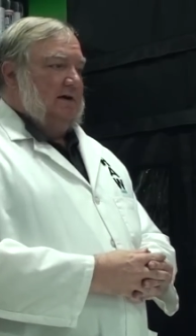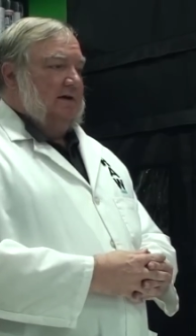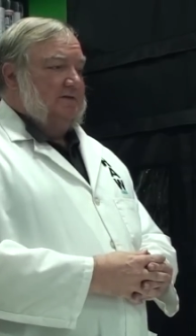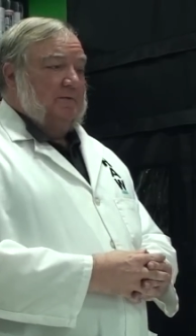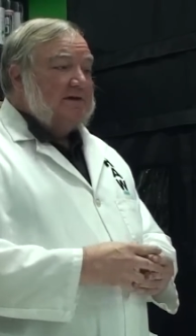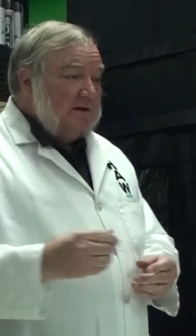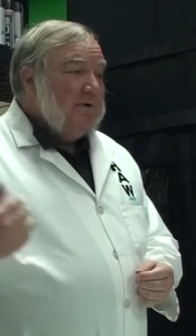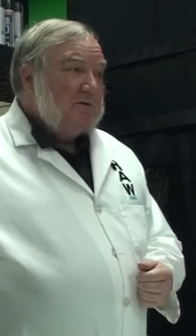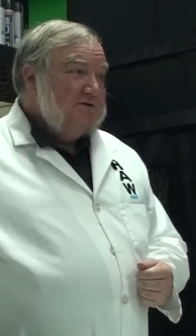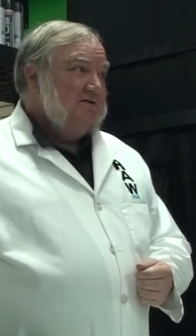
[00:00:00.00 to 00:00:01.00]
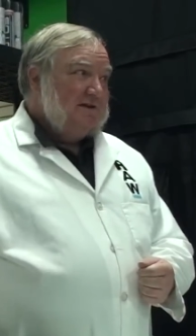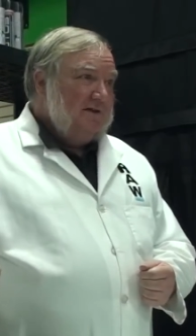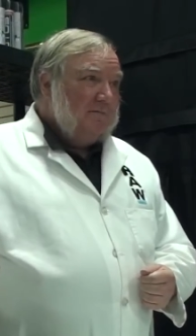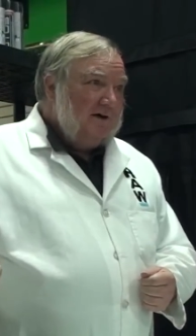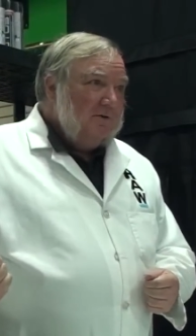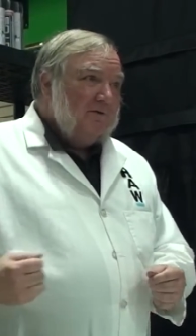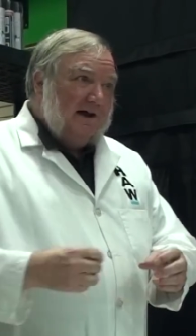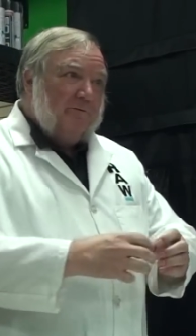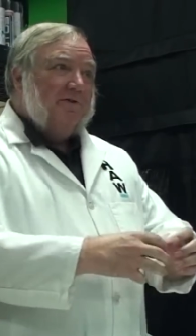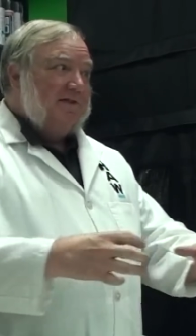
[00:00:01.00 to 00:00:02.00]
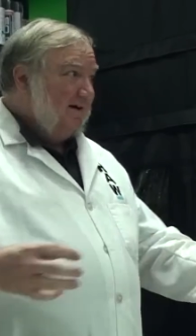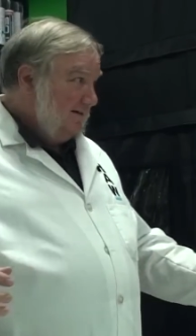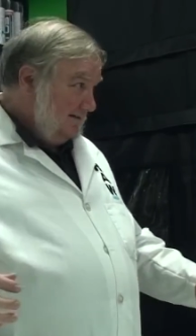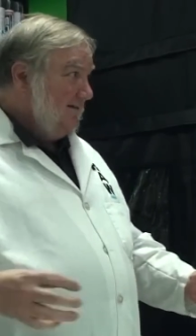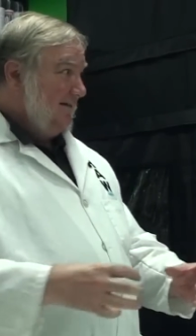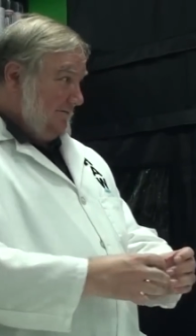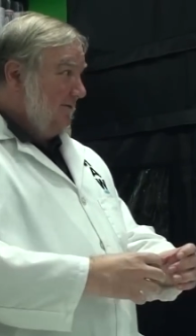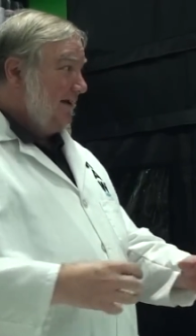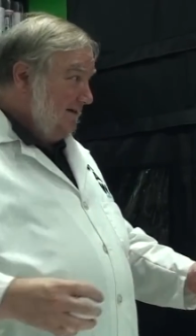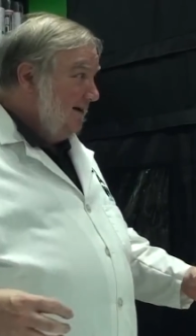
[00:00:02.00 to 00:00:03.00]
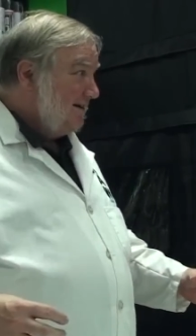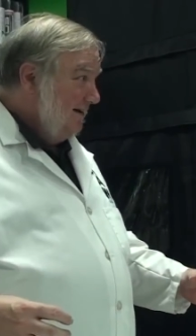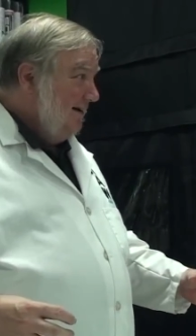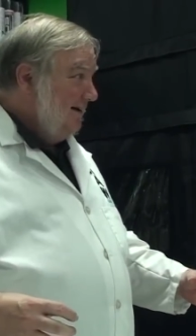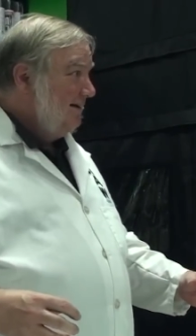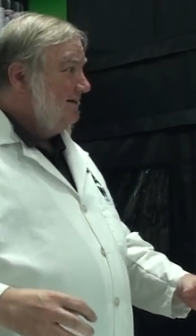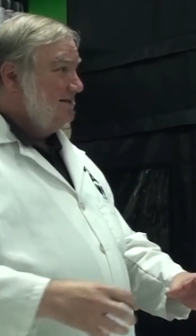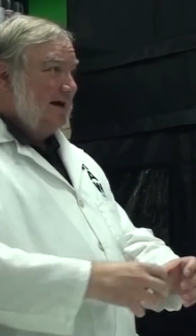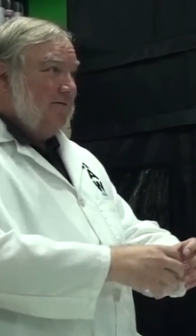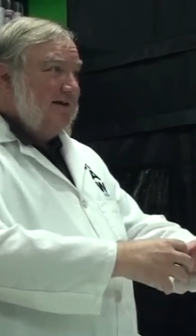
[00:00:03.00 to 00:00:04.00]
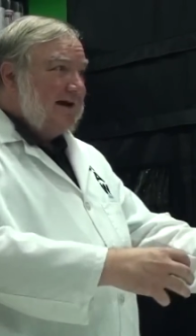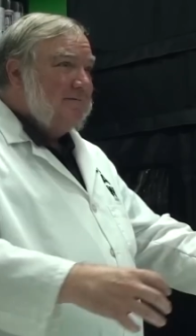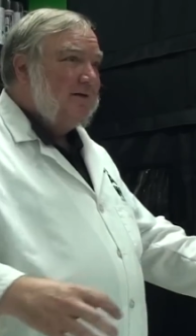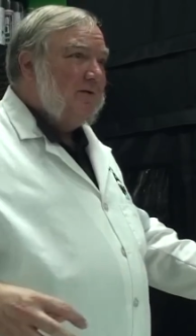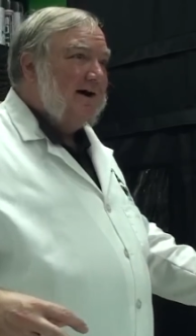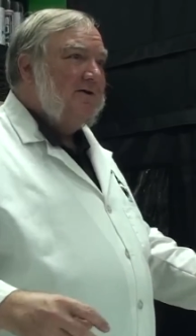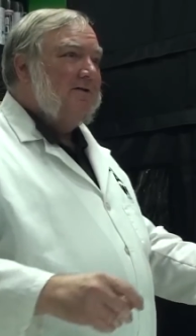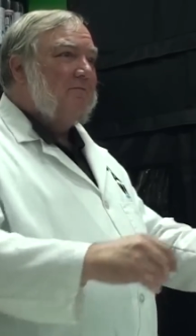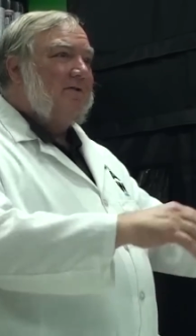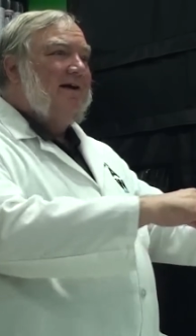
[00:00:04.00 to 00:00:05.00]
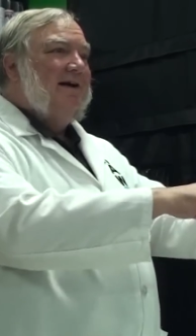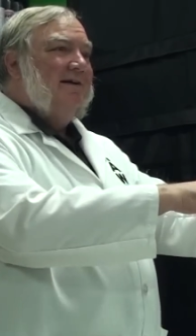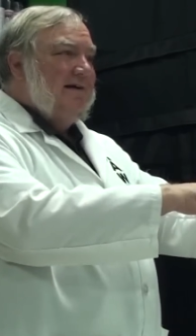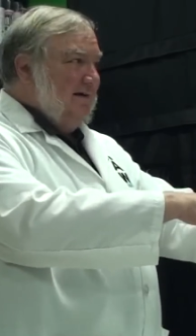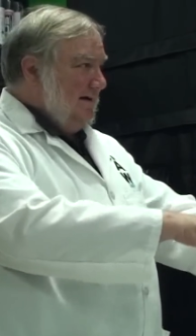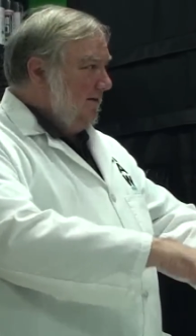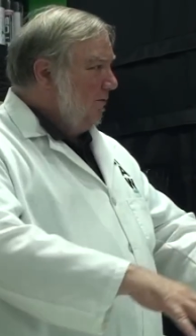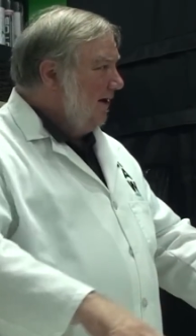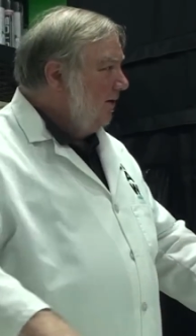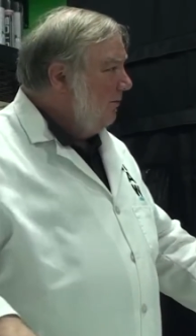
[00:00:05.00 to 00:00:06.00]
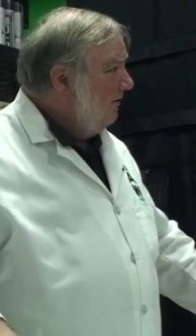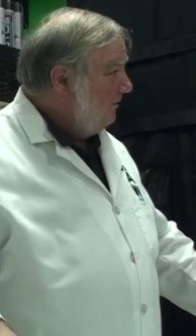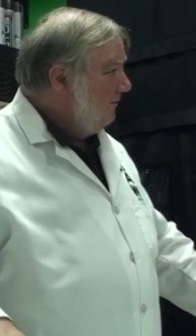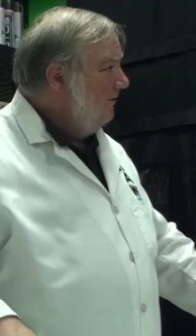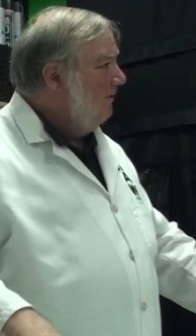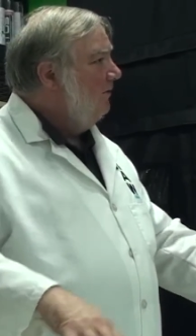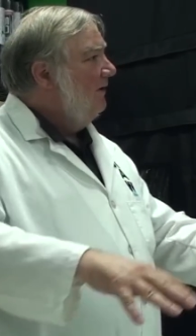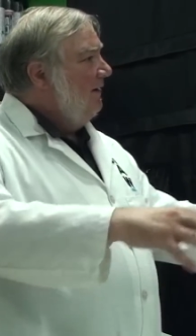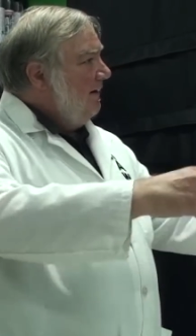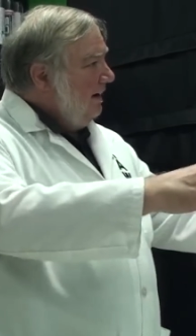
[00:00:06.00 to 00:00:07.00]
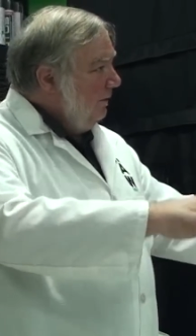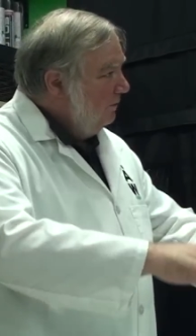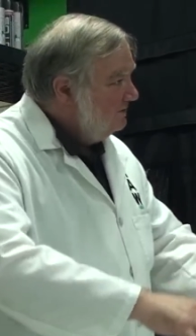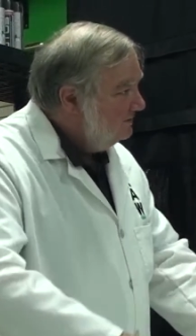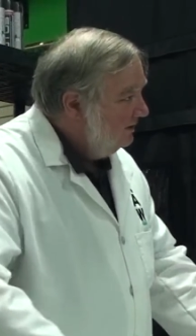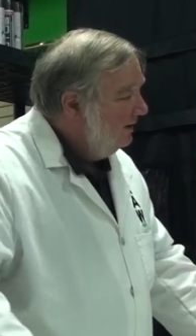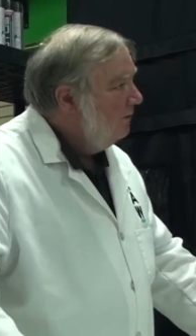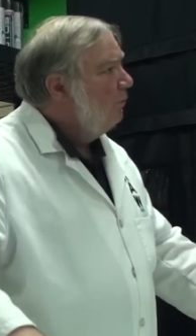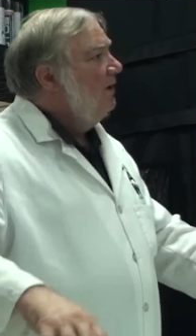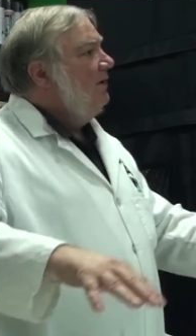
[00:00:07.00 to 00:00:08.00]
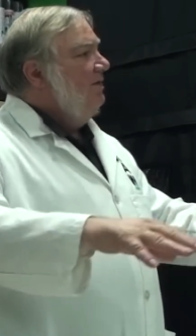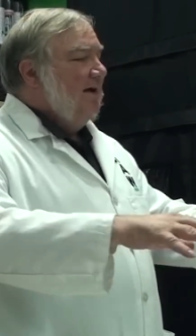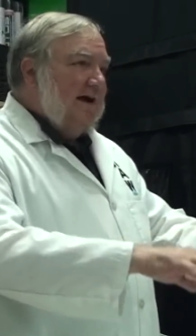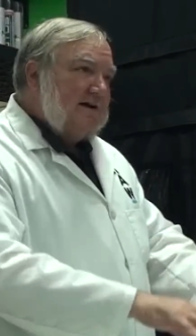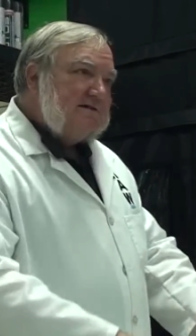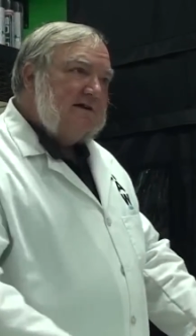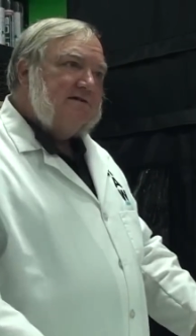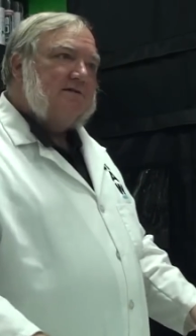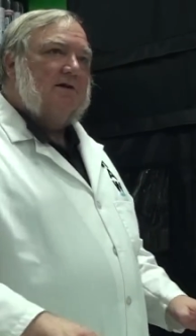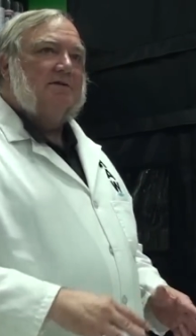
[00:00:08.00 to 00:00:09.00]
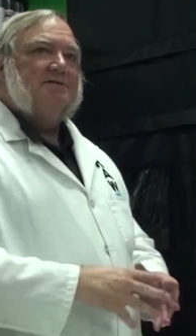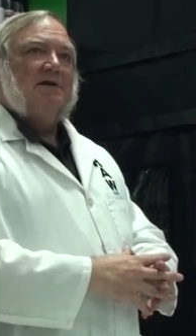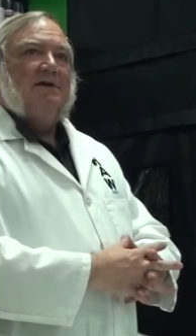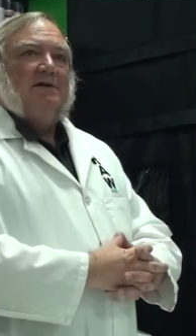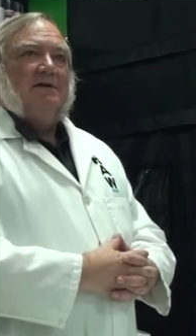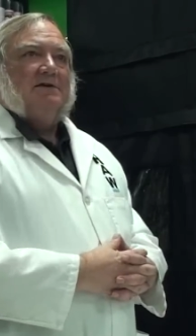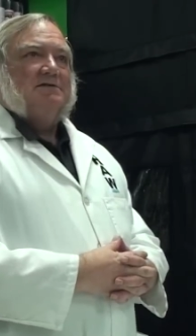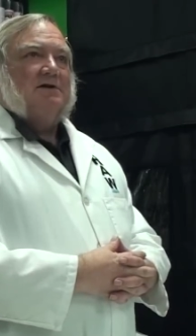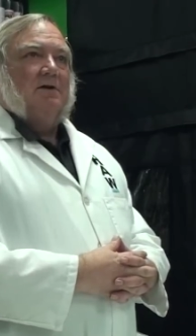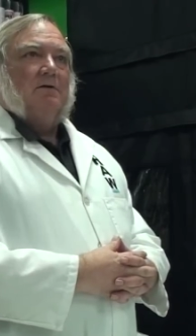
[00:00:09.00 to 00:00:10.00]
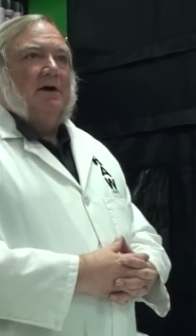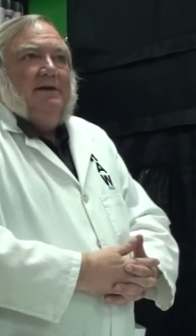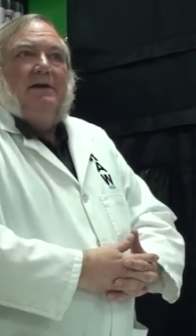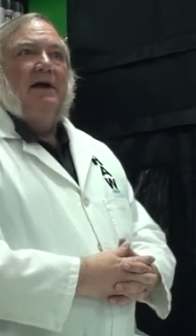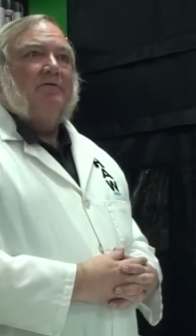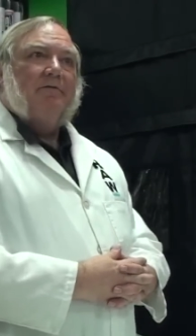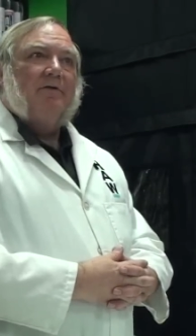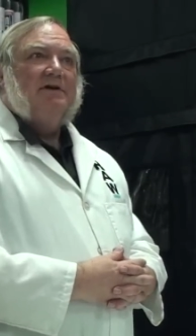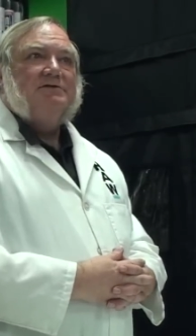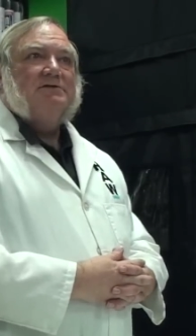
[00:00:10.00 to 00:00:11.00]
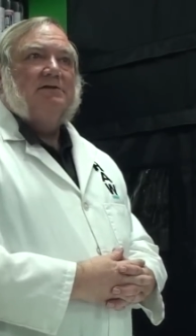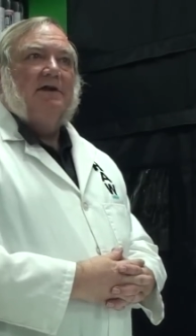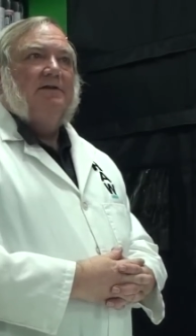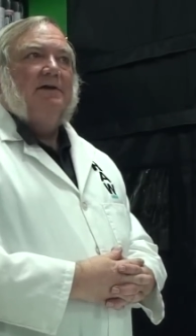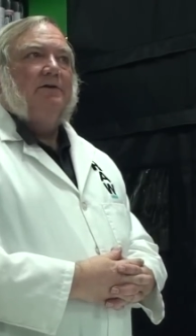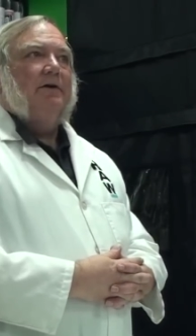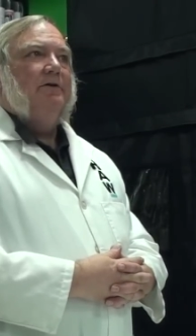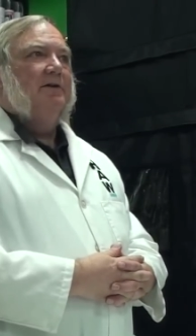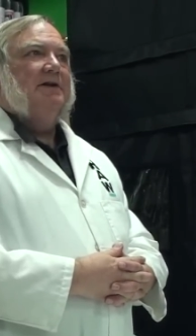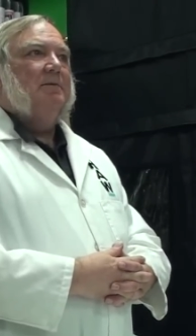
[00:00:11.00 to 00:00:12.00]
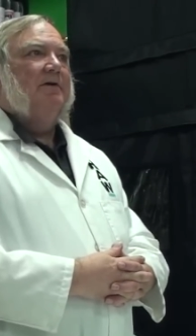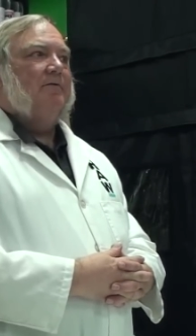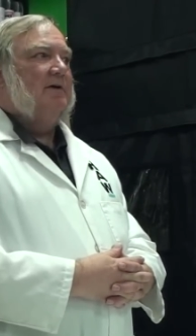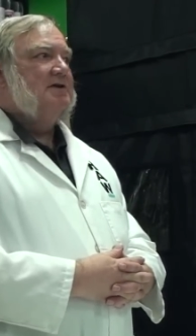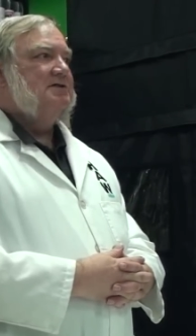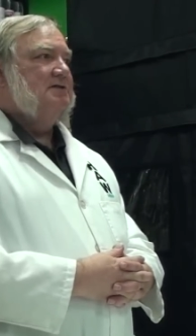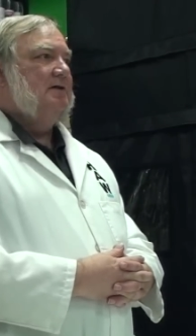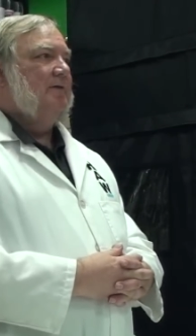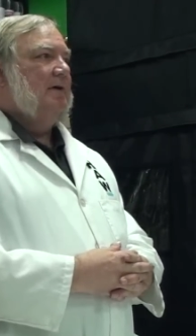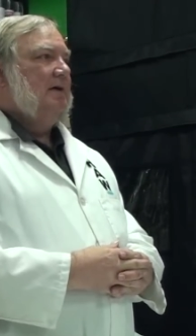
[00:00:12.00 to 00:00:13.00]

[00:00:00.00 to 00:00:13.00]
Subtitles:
And especially when I was using the mother plant with that yucca in it, because every time I watered the plant and the water went through, I was getting rid of the excess salts. So I didn't have to flush at the end. The only time I flush is if